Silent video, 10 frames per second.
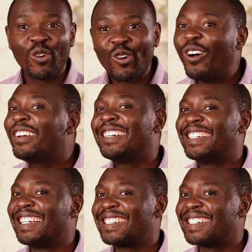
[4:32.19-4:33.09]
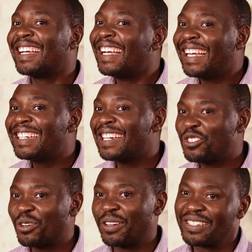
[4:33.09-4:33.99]
Godliness is a
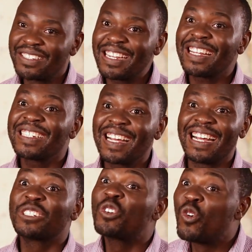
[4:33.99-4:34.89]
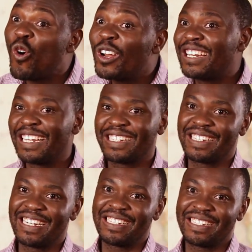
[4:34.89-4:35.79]
choice, just as
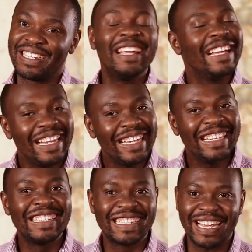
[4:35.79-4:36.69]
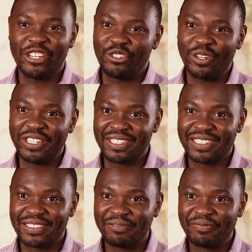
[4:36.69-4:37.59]
godlessness is a choice.